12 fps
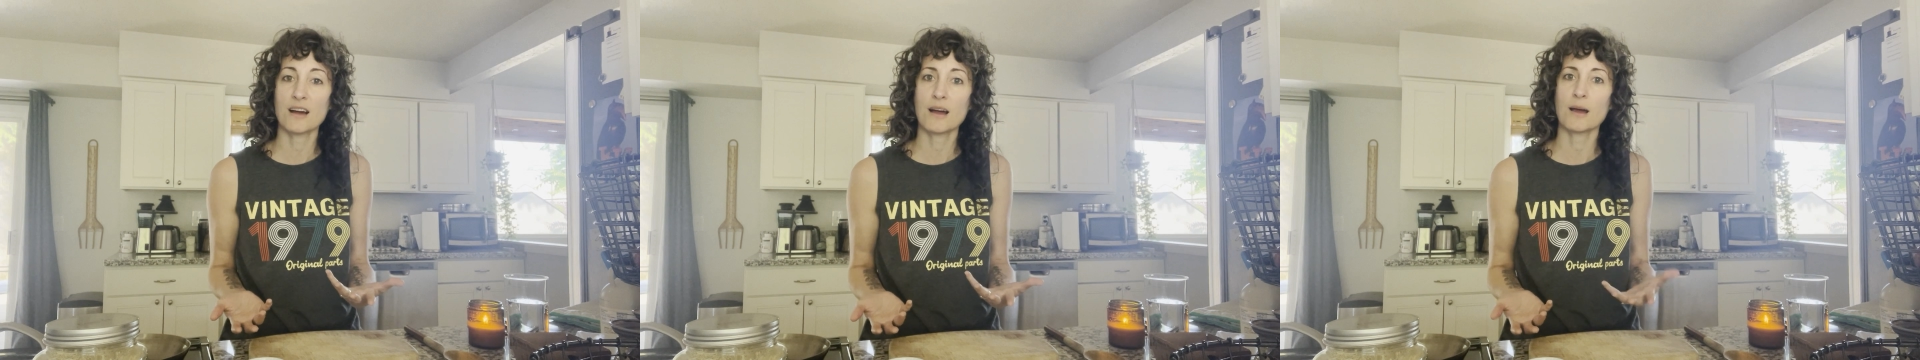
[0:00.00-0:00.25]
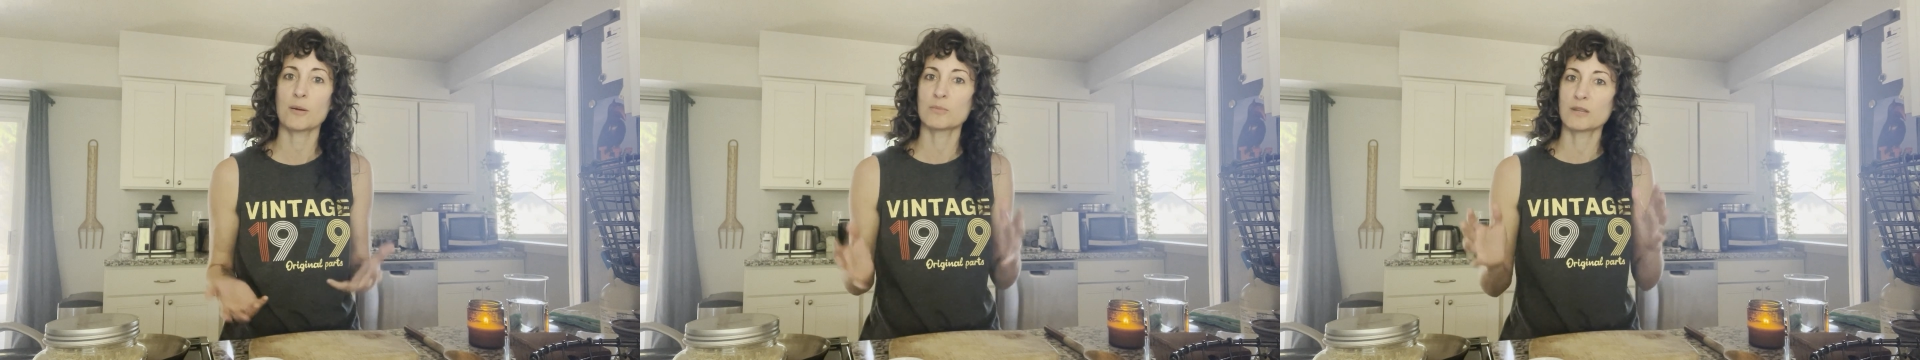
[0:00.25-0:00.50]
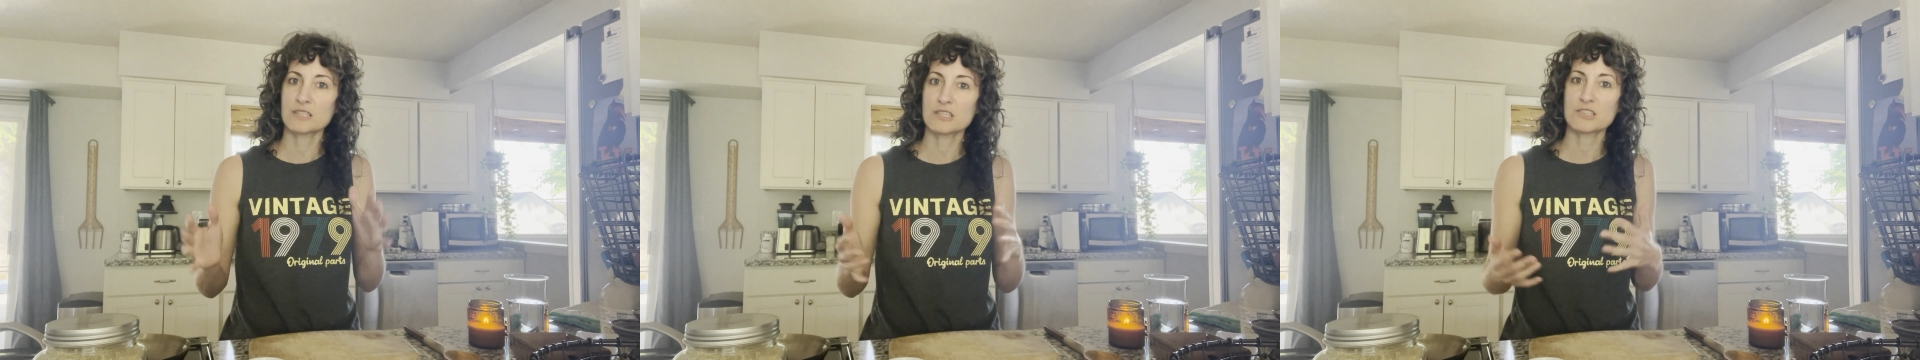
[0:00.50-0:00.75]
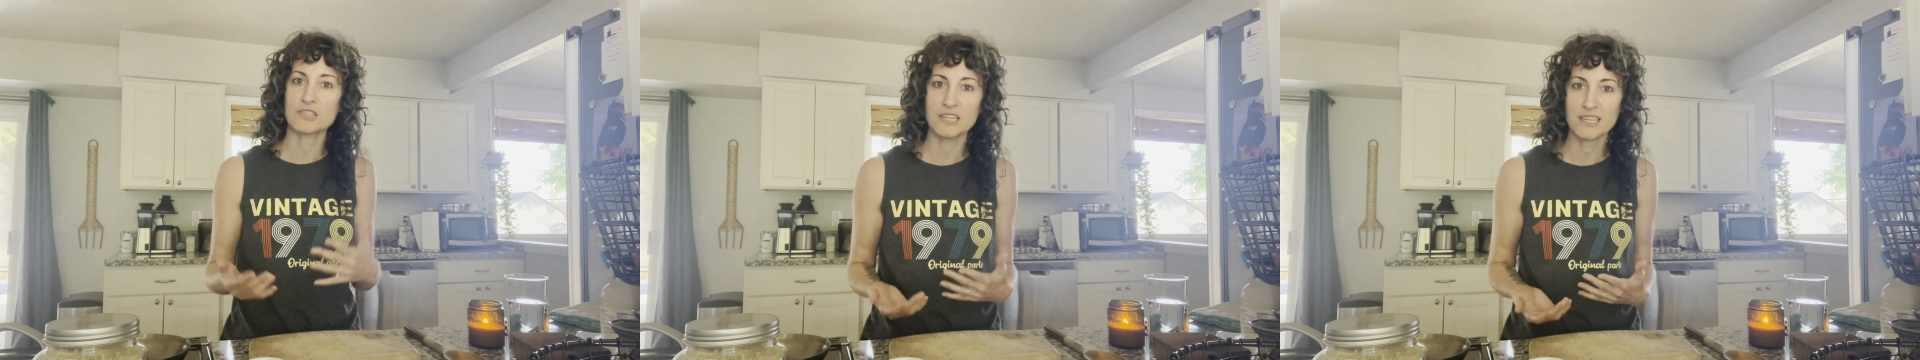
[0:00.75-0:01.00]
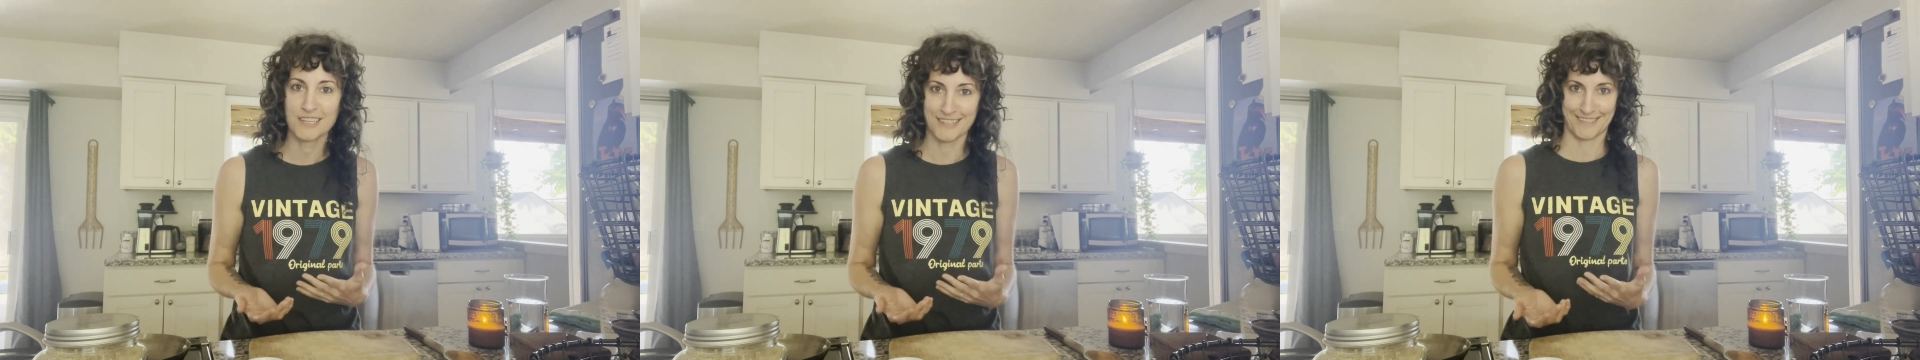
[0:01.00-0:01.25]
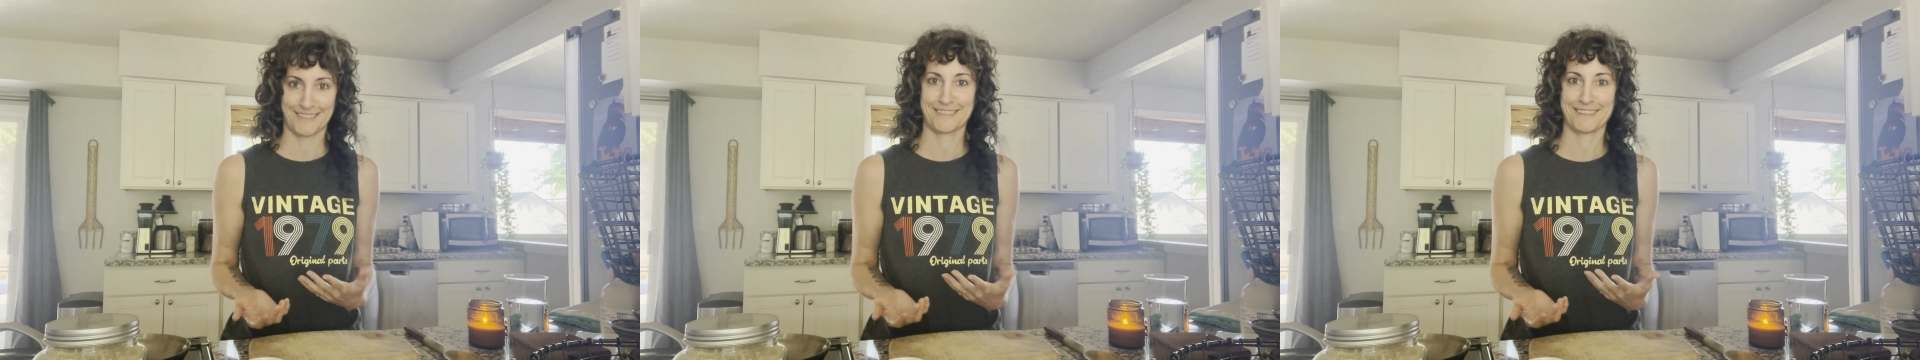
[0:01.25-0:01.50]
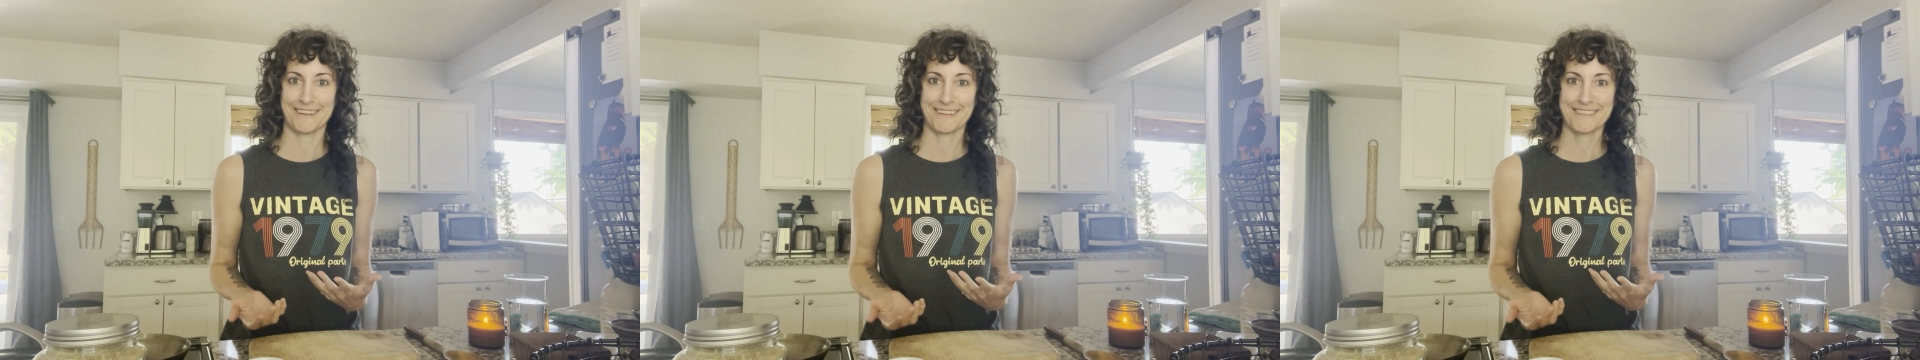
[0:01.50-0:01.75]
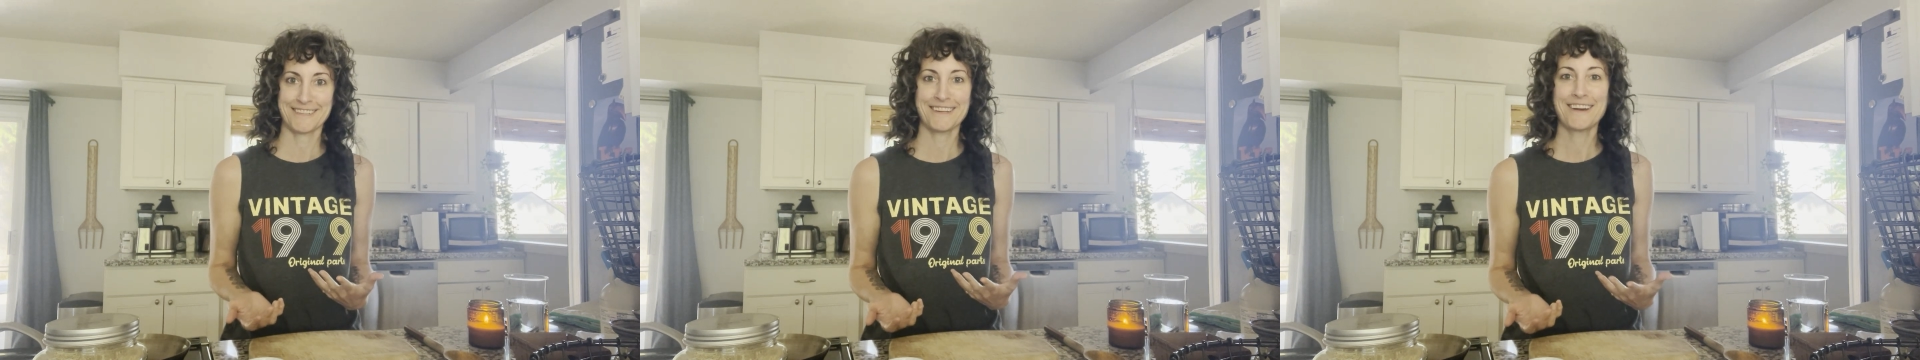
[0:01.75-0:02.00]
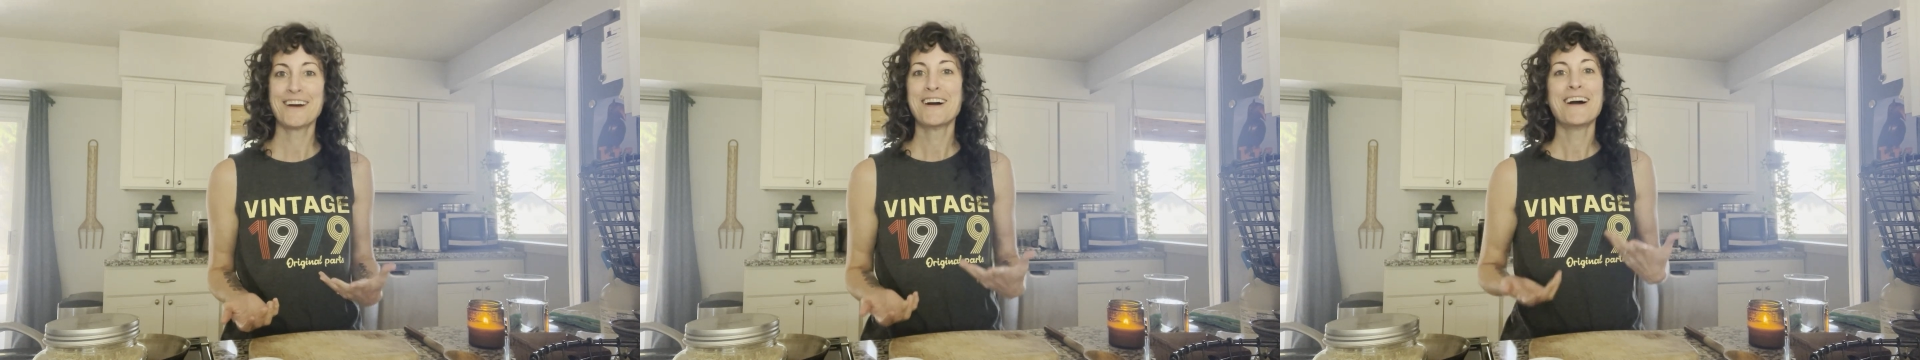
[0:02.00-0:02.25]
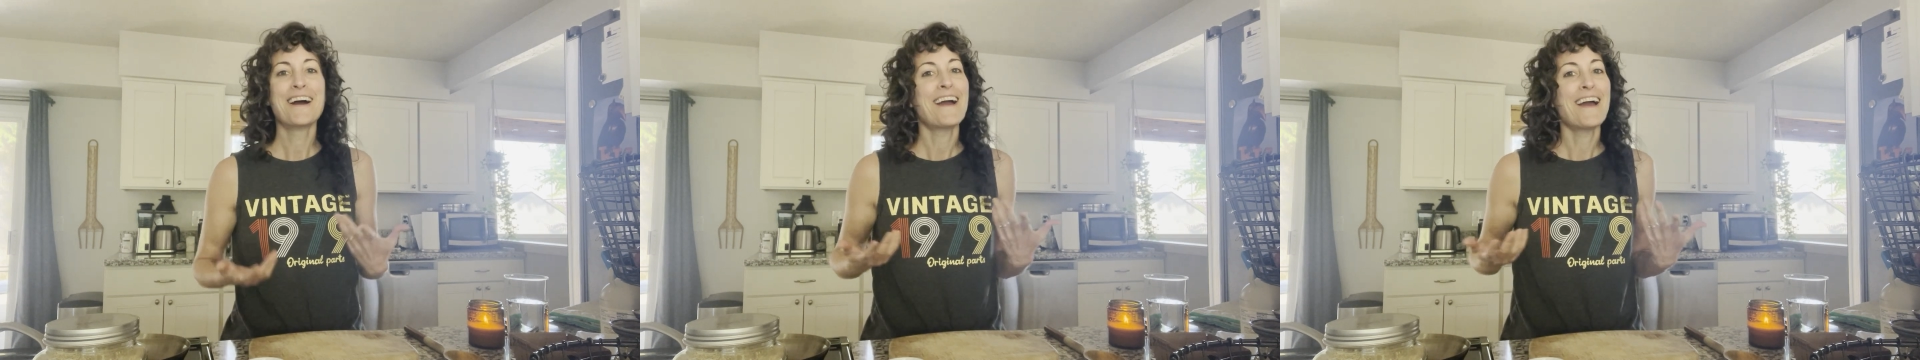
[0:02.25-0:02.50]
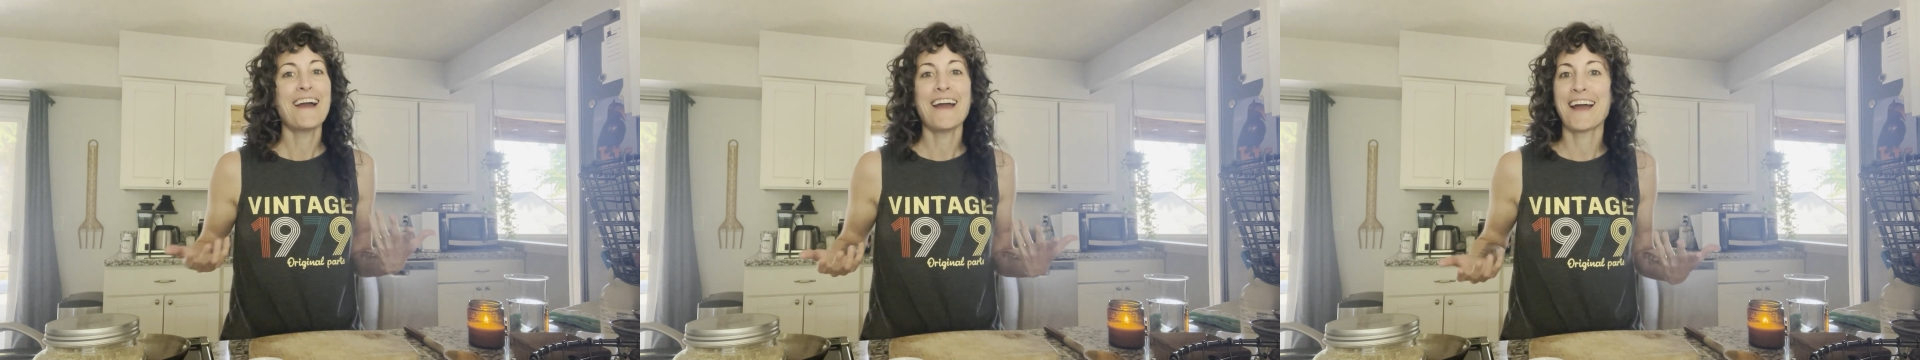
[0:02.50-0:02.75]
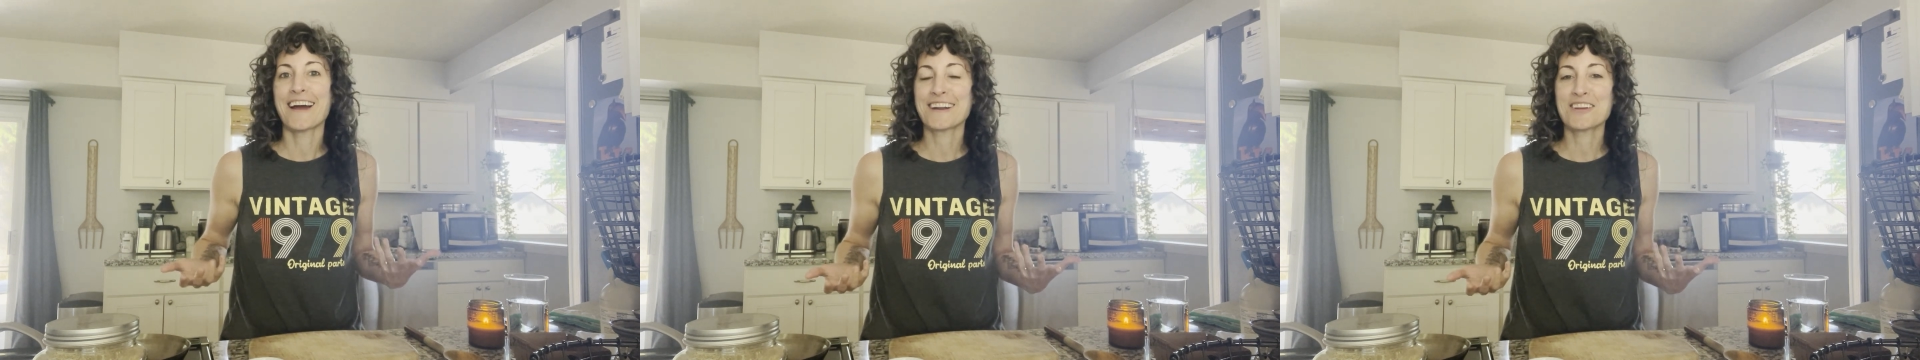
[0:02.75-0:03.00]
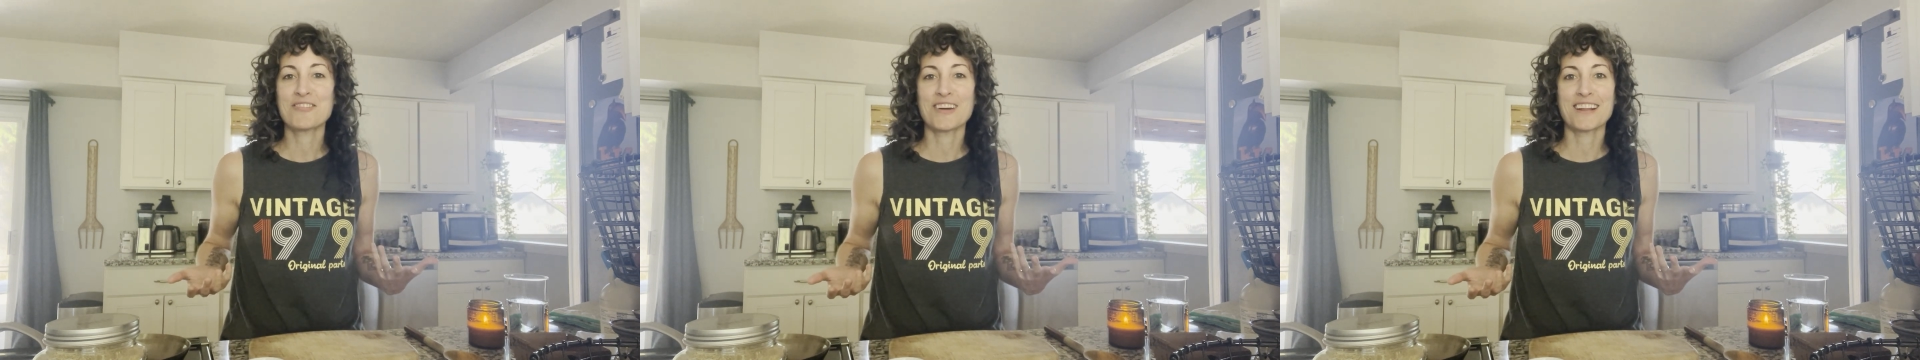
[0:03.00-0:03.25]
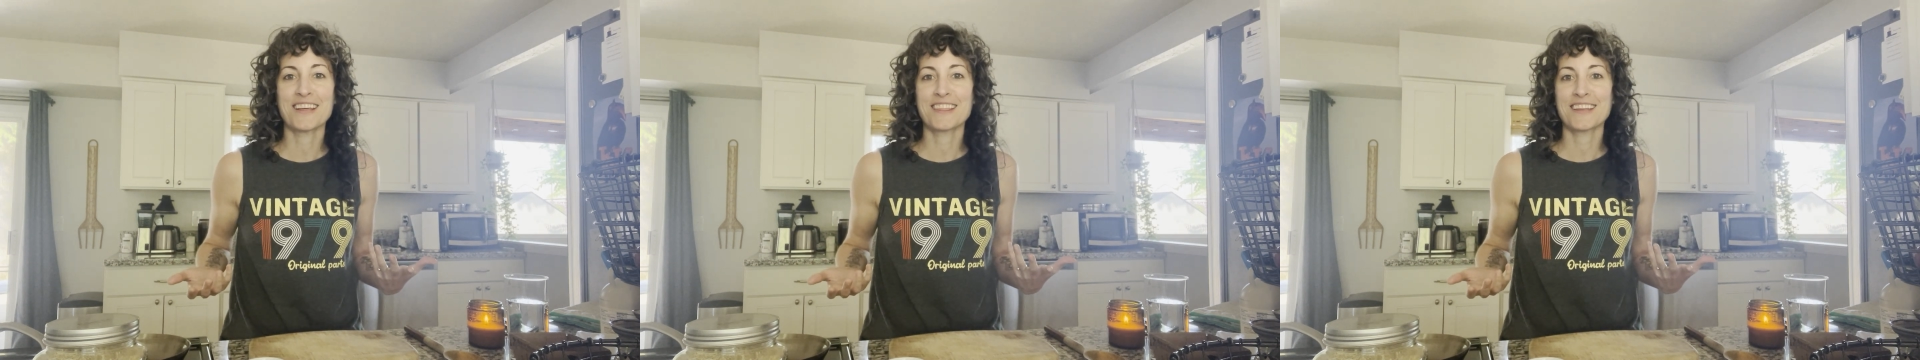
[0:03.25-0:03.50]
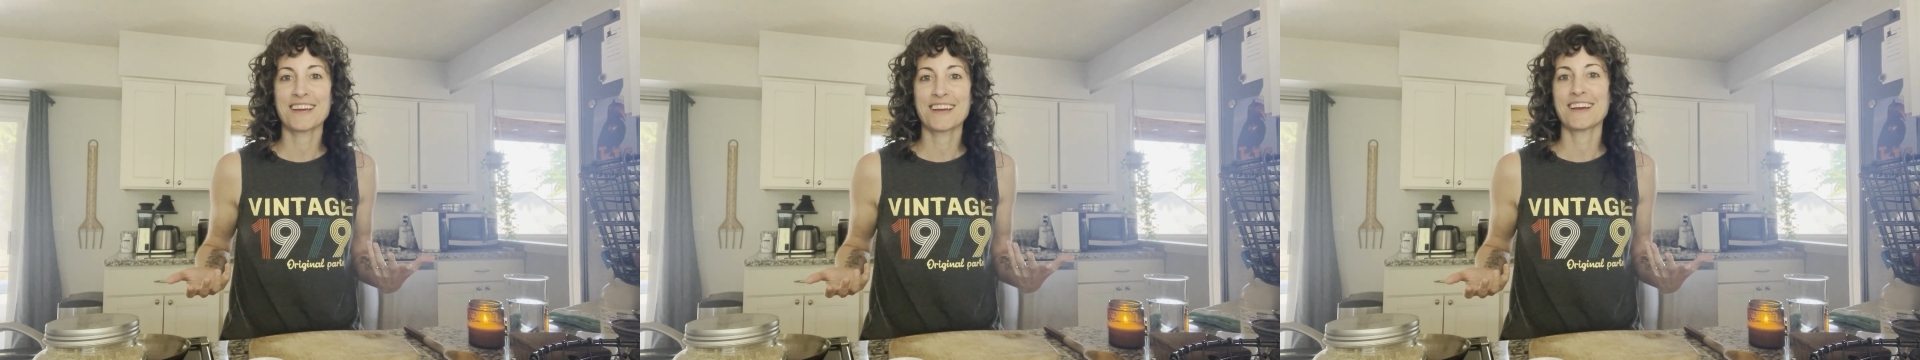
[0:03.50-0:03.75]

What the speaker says: Let's treat it as such. And if anything,